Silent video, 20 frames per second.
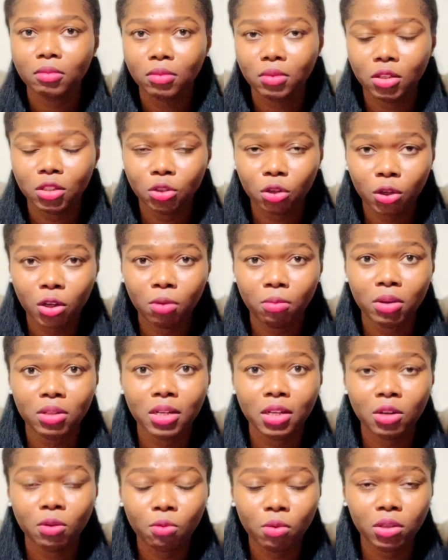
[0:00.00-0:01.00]
These documents
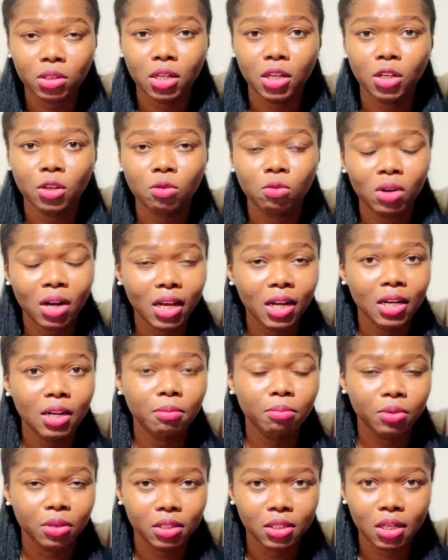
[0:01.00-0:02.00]
are the ones that you likely
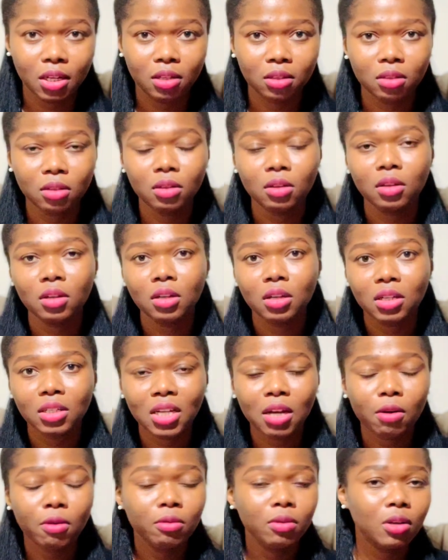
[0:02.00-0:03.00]
present.
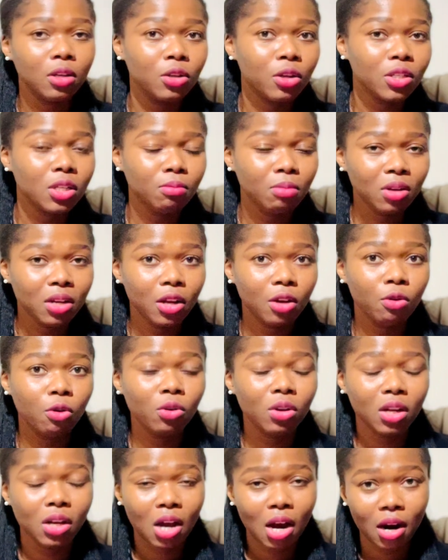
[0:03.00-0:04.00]
Now, it doesn't mean that you
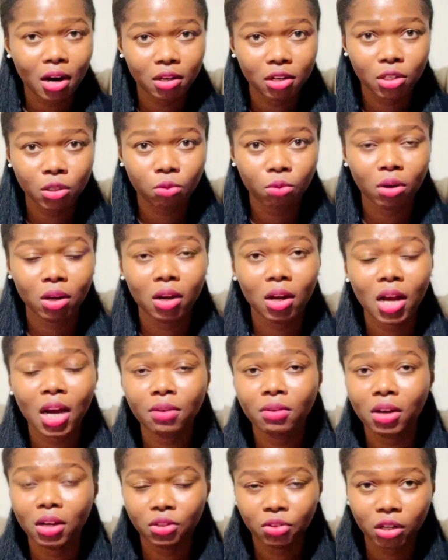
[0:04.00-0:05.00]
only carry this one, you can
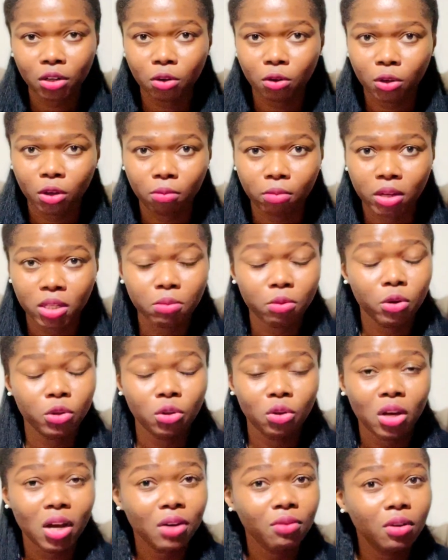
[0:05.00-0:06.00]
carry extra documents because
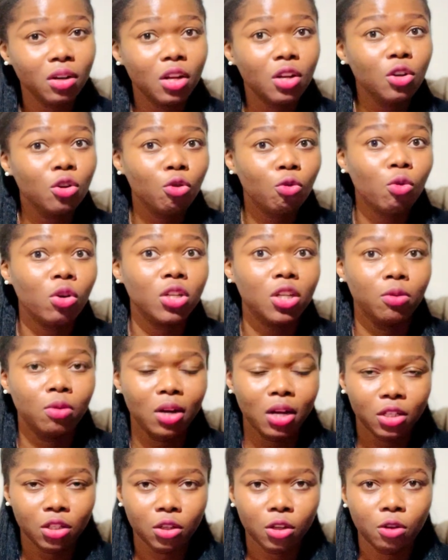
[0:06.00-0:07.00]
you can't really know what they will
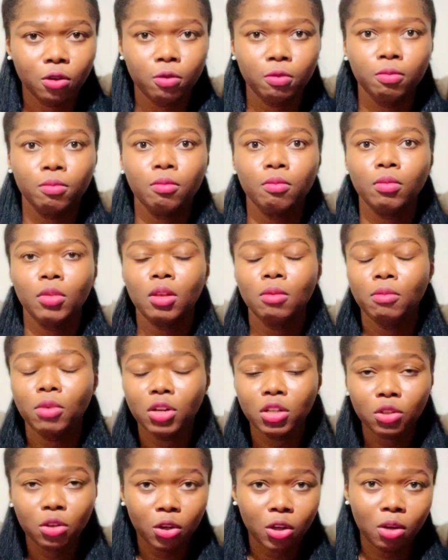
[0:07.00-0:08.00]
ask you. But
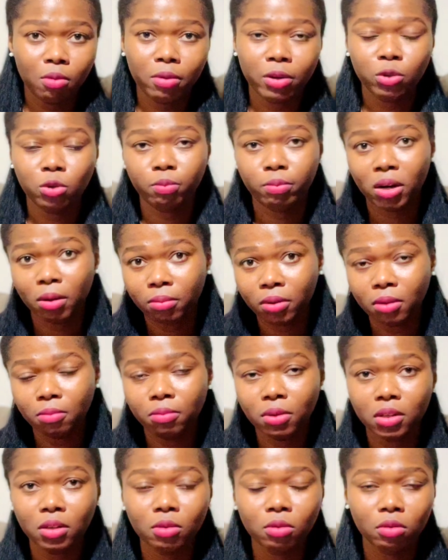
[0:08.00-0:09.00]
these documents will probably
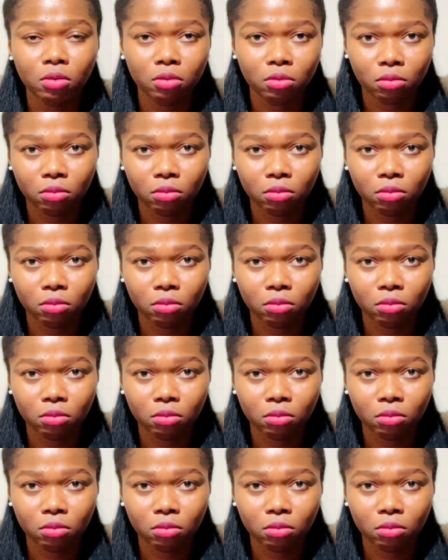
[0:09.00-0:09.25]
be the